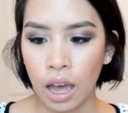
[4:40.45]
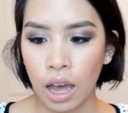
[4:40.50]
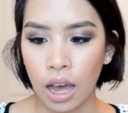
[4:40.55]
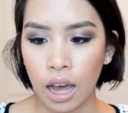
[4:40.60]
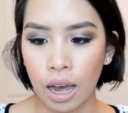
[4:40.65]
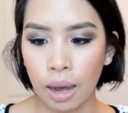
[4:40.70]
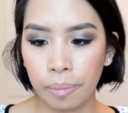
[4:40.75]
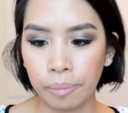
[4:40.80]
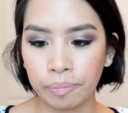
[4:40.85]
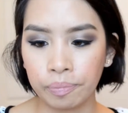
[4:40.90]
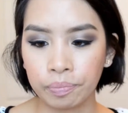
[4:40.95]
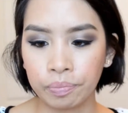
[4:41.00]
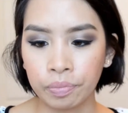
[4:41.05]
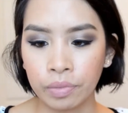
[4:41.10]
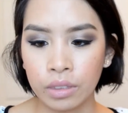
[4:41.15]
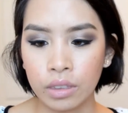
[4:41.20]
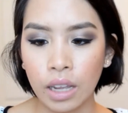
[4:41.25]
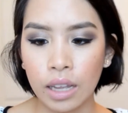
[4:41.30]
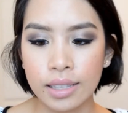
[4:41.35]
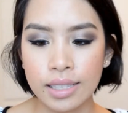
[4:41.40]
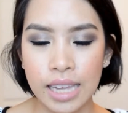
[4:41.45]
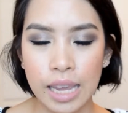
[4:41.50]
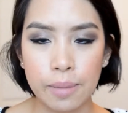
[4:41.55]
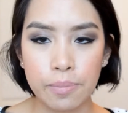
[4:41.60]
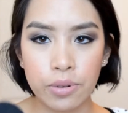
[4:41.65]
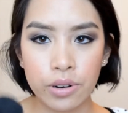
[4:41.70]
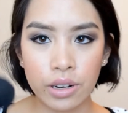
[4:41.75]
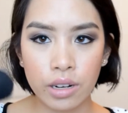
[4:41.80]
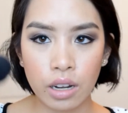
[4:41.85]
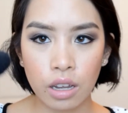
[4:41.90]
not
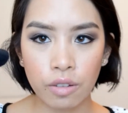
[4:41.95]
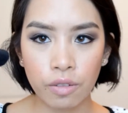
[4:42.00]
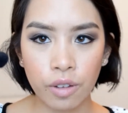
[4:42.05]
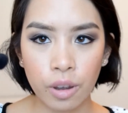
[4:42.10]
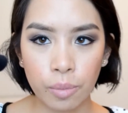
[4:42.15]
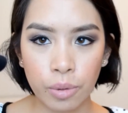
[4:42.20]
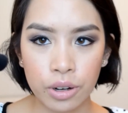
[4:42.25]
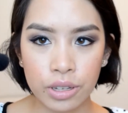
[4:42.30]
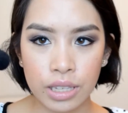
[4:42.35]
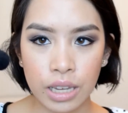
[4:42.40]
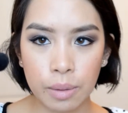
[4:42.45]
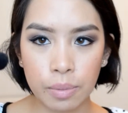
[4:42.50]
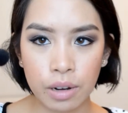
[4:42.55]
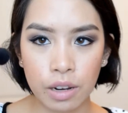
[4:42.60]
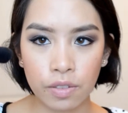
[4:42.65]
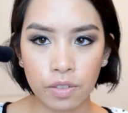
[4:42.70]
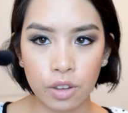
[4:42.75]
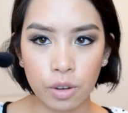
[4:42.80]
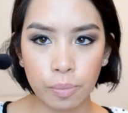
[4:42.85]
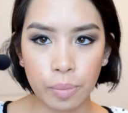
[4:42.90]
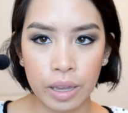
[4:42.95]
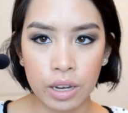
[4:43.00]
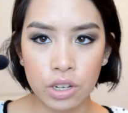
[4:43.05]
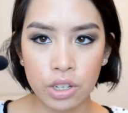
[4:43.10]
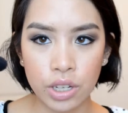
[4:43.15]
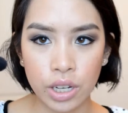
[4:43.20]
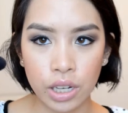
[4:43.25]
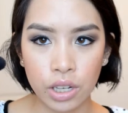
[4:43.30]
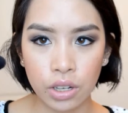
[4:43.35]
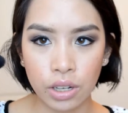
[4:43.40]
tapered enough per se, but if you
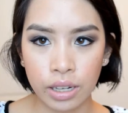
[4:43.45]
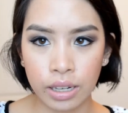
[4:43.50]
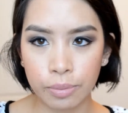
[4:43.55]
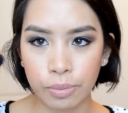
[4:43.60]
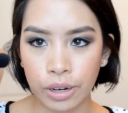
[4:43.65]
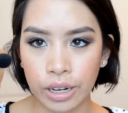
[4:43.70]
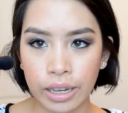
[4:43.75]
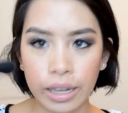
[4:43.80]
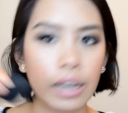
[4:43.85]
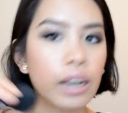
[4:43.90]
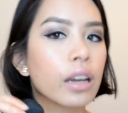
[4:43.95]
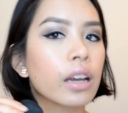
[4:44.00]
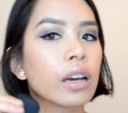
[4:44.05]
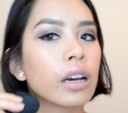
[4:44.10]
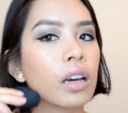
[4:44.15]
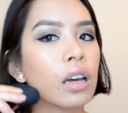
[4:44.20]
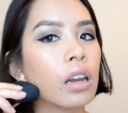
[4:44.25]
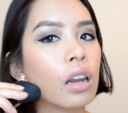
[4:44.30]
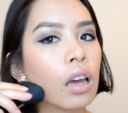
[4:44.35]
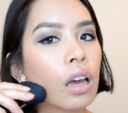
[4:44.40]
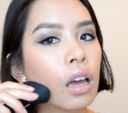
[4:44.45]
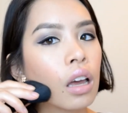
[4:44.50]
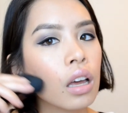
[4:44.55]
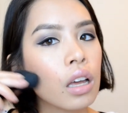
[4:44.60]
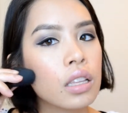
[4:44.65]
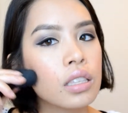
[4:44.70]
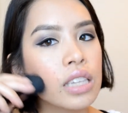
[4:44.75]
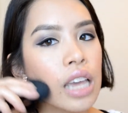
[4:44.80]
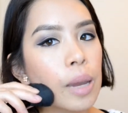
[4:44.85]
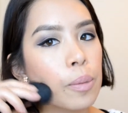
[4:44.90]
pinch it, you can get a good
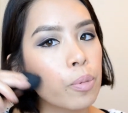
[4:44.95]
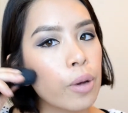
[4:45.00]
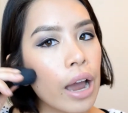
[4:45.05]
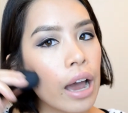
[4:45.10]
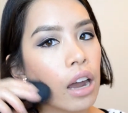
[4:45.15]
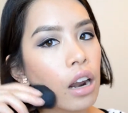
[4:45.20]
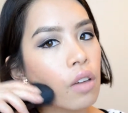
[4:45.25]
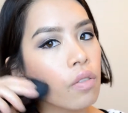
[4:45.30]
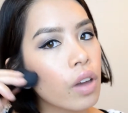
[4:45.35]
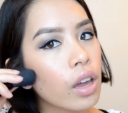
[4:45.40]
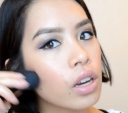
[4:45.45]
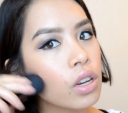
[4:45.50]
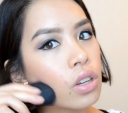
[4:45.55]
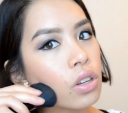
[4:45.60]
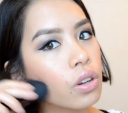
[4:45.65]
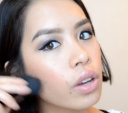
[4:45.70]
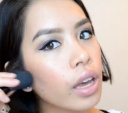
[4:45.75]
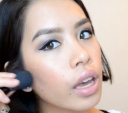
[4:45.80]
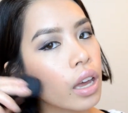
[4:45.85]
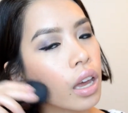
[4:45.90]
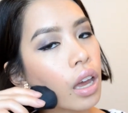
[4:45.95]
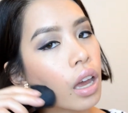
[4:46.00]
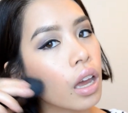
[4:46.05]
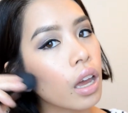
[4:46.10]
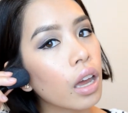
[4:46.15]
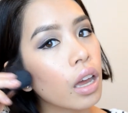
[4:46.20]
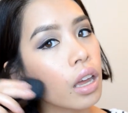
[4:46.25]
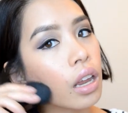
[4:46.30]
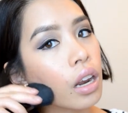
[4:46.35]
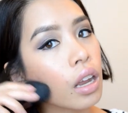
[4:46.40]
taper out of it, and you
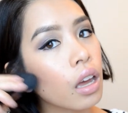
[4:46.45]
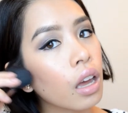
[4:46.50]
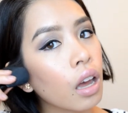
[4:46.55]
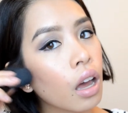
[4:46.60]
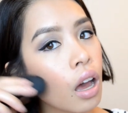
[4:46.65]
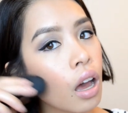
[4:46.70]
can